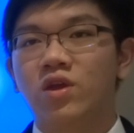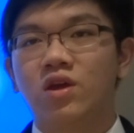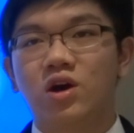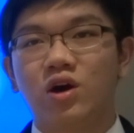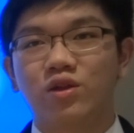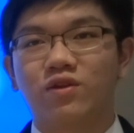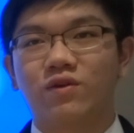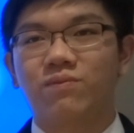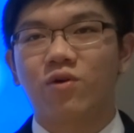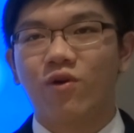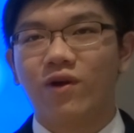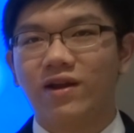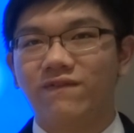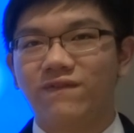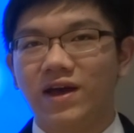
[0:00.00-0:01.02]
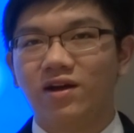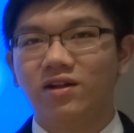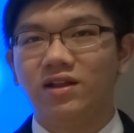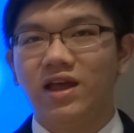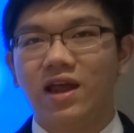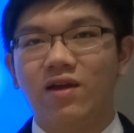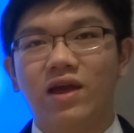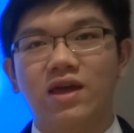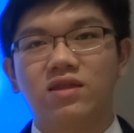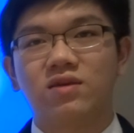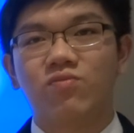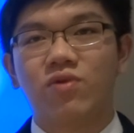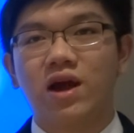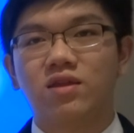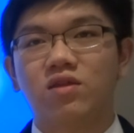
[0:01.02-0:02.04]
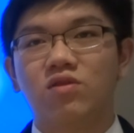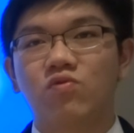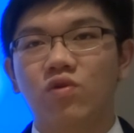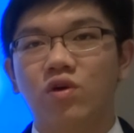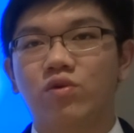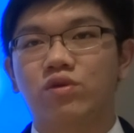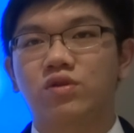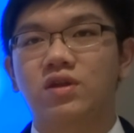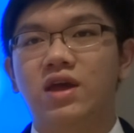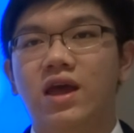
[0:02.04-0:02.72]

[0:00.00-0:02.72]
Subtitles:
Cost of borrowing fell and asset prices rose